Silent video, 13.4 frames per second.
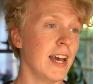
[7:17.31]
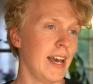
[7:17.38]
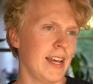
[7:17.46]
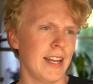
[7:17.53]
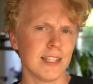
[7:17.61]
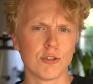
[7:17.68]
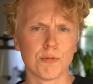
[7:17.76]

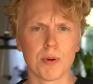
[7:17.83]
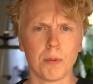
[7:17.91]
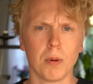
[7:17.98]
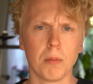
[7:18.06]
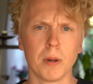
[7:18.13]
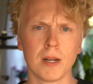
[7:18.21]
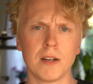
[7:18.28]
And as you
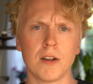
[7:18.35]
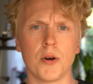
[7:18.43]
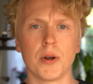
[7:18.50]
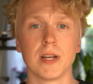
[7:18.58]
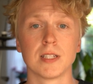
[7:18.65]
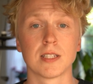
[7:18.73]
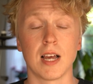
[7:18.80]
probably
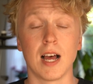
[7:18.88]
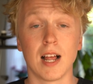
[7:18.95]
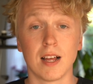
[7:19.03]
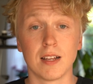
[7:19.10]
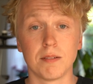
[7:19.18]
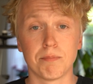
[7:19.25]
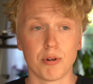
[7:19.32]
noticed,
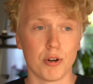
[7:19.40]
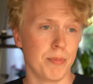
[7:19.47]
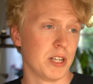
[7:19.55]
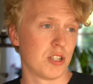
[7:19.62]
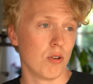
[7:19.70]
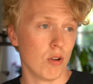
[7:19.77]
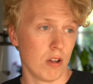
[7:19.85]
pretty
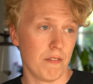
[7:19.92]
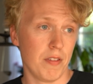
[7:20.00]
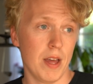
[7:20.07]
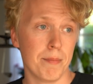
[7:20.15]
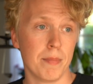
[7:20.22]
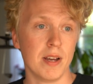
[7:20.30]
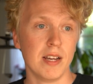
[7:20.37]
much all of
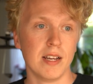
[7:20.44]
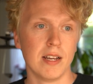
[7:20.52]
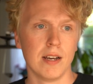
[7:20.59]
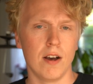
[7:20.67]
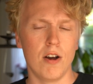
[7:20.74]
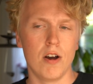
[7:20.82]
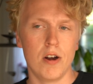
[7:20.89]
them
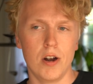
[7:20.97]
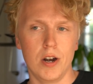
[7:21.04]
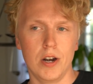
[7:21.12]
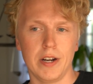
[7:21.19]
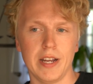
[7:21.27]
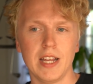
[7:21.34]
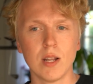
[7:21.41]

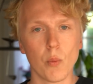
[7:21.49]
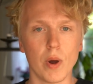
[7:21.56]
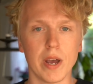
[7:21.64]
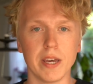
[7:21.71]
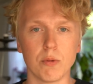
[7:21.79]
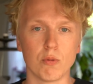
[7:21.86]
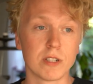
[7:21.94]
are in a
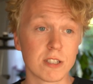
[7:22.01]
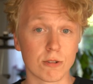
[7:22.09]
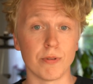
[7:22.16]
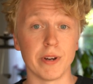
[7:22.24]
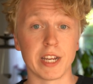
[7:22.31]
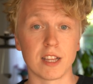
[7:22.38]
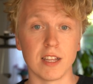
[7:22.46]
way
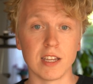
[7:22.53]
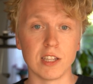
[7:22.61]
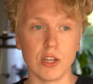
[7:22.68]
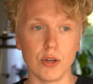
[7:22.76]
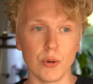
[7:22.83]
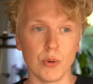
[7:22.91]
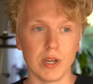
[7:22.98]
restricting
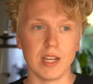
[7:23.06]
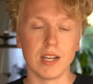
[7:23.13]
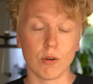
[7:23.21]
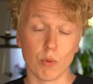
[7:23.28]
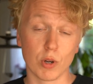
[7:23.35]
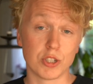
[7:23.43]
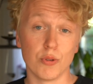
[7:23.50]
you
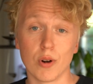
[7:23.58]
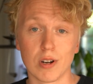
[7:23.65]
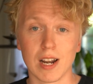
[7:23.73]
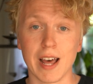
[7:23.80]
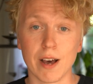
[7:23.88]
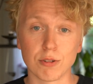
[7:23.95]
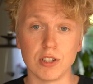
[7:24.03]
in what you are
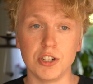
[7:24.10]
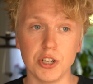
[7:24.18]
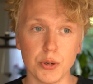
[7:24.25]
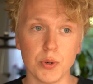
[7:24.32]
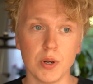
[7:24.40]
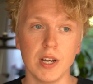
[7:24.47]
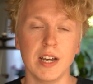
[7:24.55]
allowed to
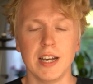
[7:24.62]
do.